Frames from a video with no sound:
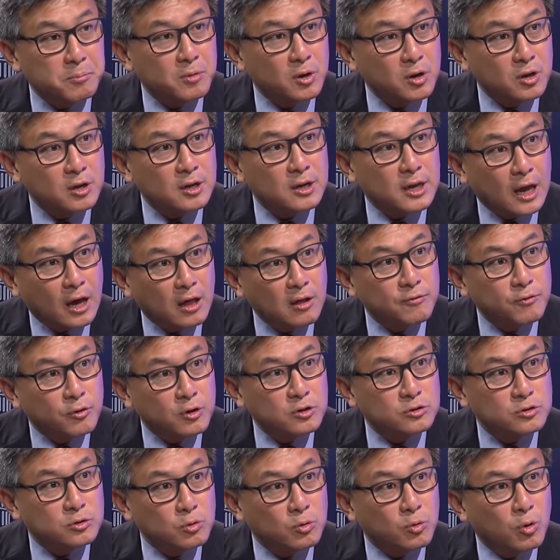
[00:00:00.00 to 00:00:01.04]
million
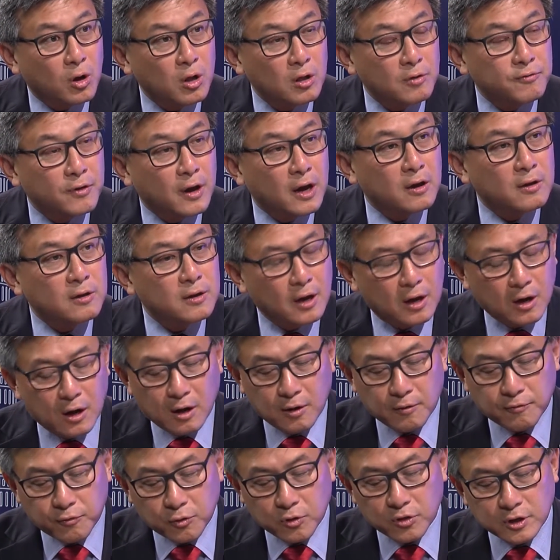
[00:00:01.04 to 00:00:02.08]
Californians who qualify
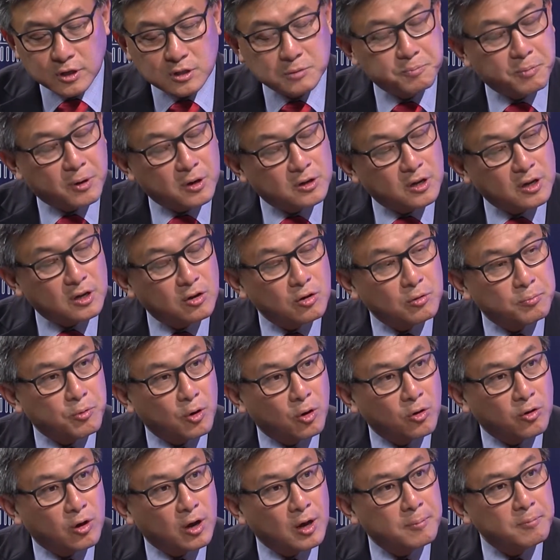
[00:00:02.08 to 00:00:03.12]
for this particular
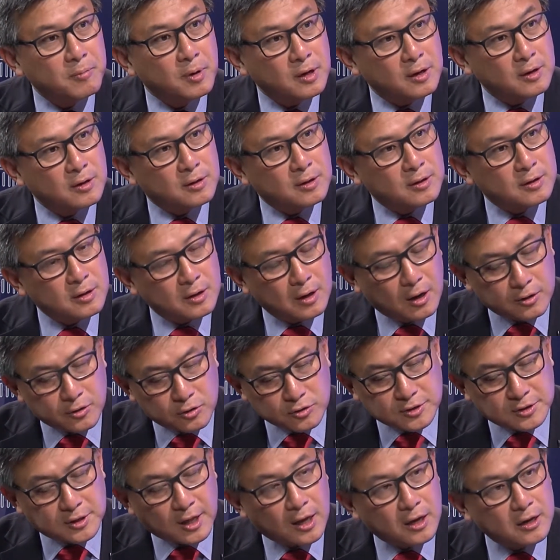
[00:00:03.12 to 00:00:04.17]
program can
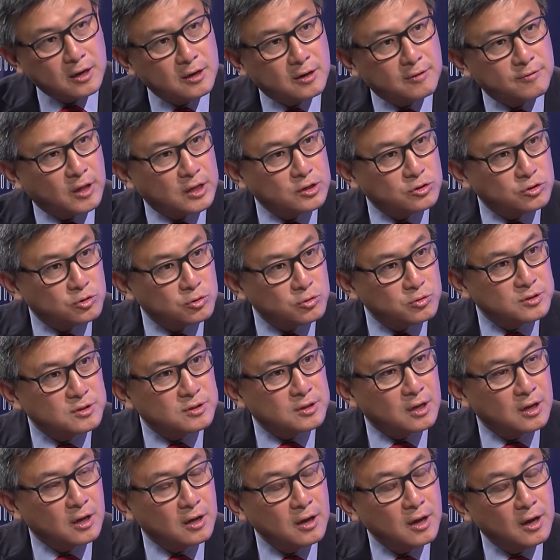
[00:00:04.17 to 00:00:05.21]
understand it if they choose
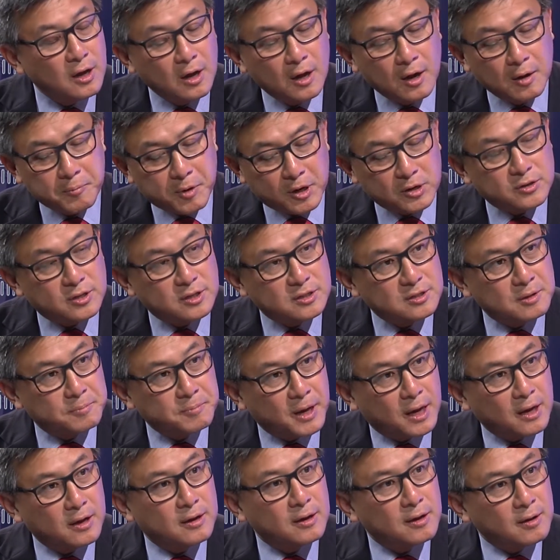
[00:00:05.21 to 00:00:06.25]
to
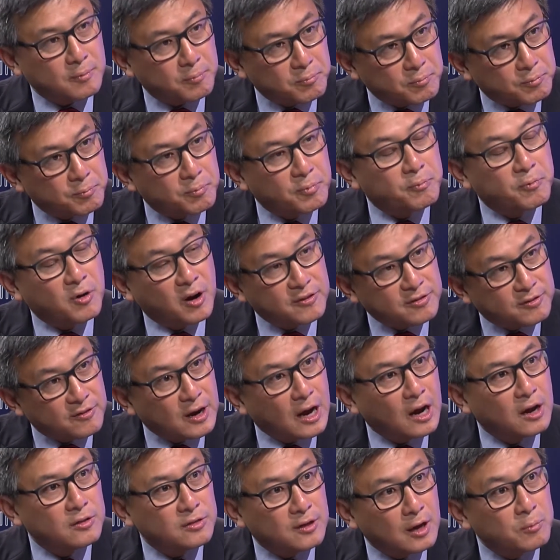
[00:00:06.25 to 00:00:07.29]
participate,
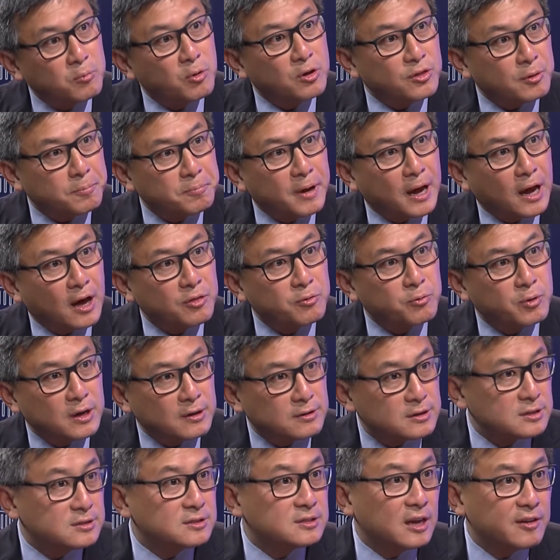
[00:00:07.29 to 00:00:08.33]
provide them with a pathway
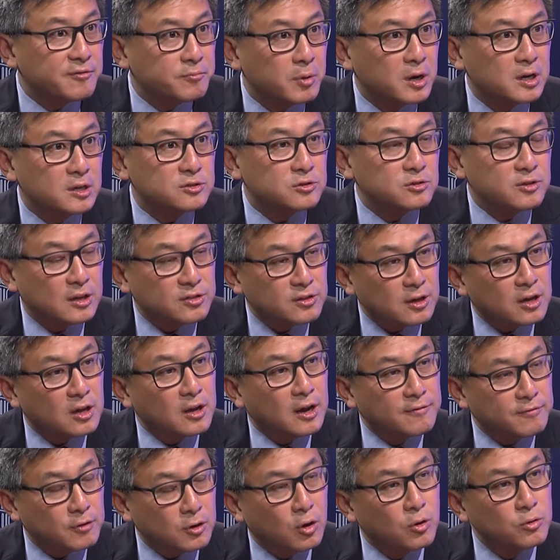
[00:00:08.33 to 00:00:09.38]
to save money so that they could
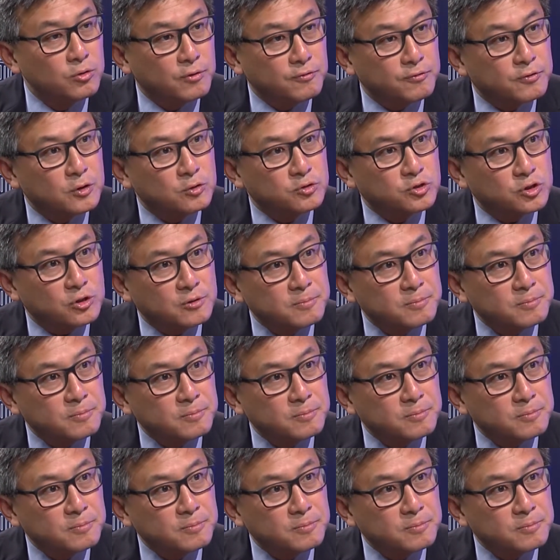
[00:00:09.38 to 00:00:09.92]
have a golden future.